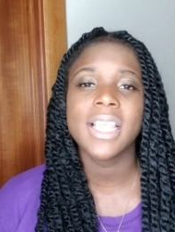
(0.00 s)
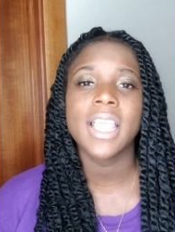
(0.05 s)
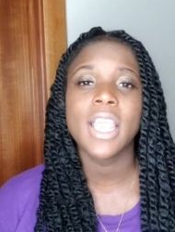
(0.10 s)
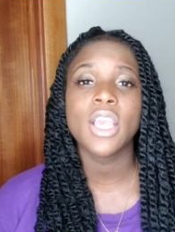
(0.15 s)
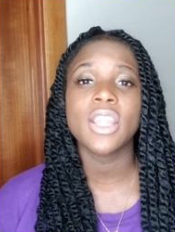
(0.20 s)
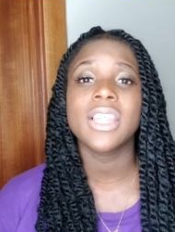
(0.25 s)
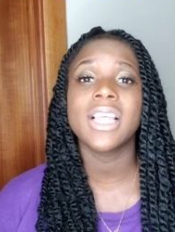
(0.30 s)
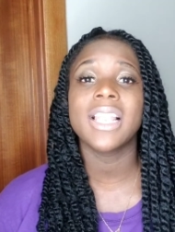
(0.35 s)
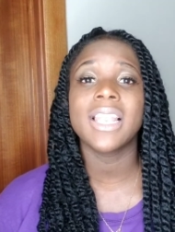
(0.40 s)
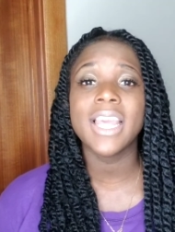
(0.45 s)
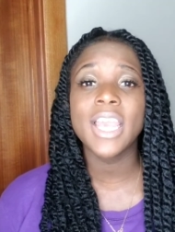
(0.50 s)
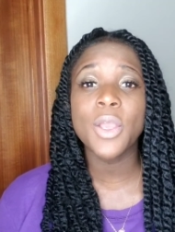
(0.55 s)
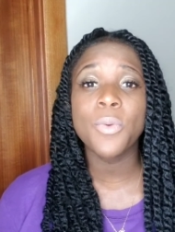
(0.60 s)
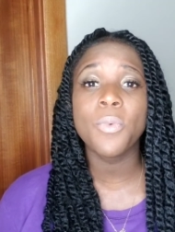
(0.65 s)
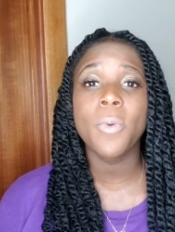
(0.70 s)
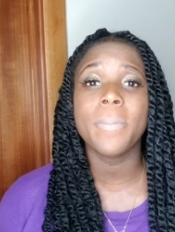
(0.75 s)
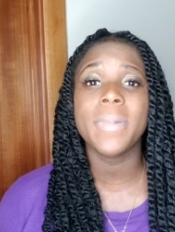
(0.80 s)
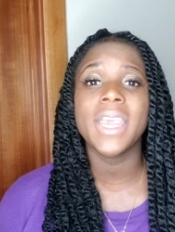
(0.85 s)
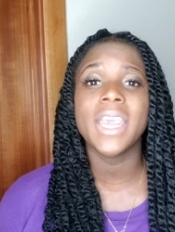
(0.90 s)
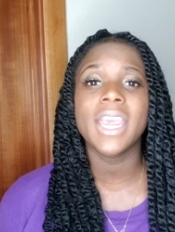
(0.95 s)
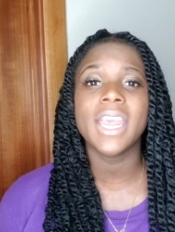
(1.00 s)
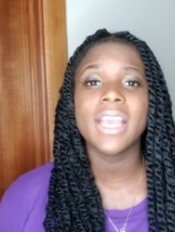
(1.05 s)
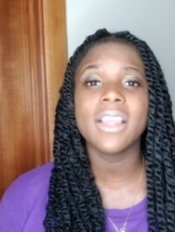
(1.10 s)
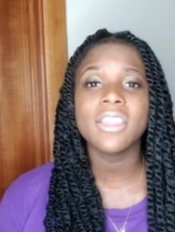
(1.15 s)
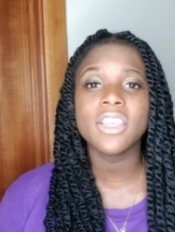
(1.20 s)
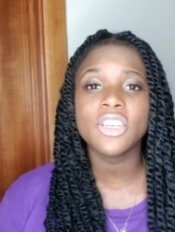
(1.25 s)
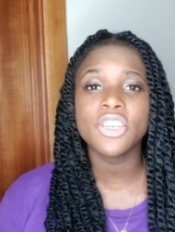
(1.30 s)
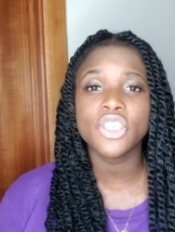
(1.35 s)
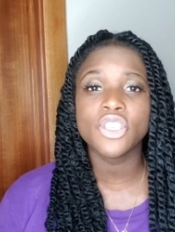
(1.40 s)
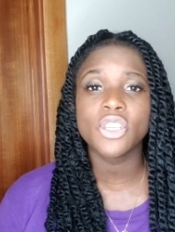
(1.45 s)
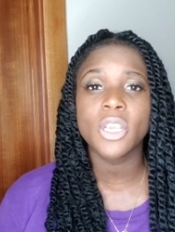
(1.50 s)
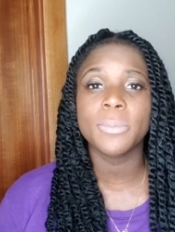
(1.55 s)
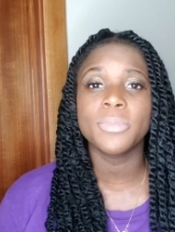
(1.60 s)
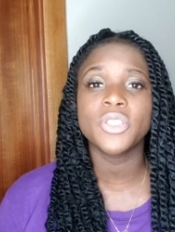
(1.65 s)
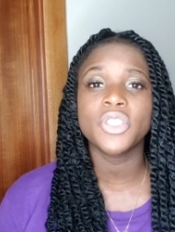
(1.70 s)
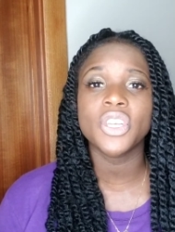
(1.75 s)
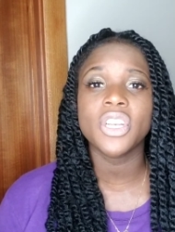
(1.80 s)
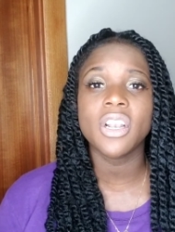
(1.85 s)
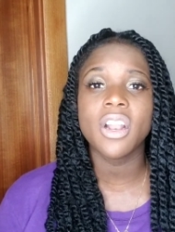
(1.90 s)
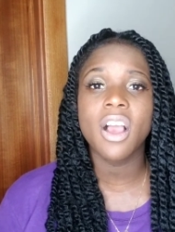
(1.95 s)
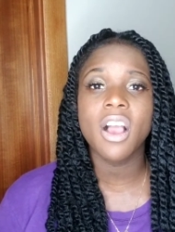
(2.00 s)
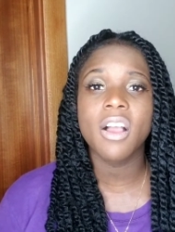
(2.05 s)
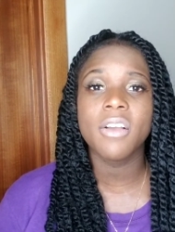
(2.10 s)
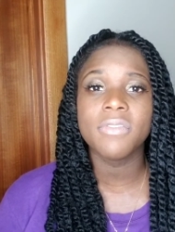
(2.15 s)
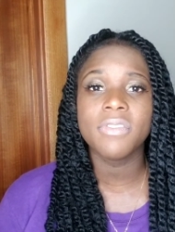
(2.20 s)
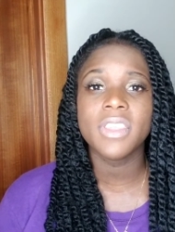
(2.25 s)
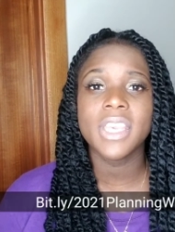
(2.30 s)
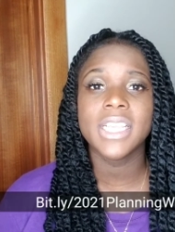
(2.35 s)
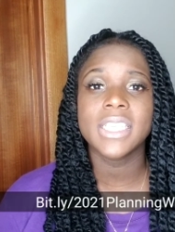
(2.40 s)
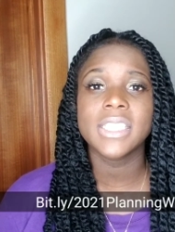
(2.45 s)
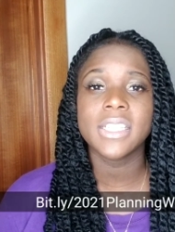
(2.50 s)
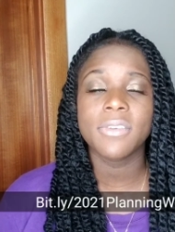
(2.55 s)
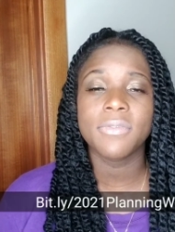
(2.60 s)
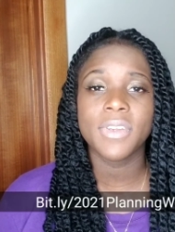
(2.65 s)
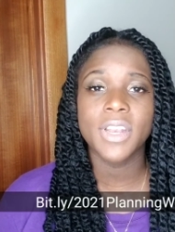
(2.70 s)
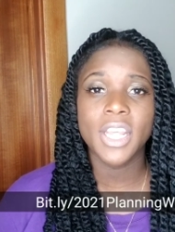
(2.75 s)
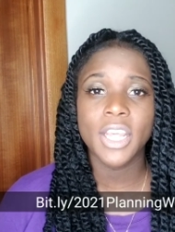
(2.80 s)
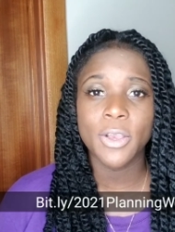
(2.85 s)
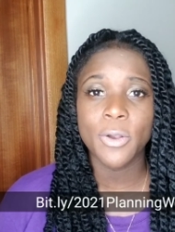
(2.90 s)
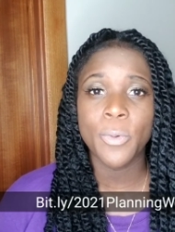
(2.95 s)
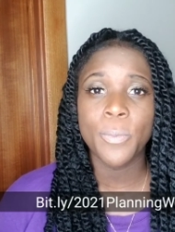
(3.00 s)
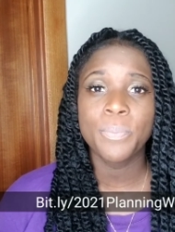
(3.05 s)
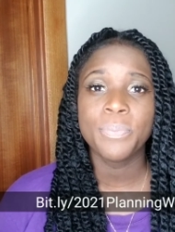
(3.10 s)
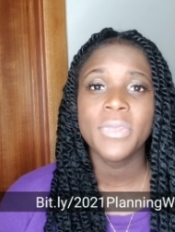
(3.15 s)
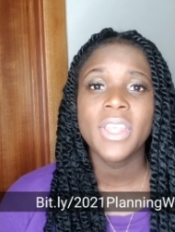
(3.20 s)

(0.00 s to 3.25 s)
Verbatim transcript: The link will be in the description of this video.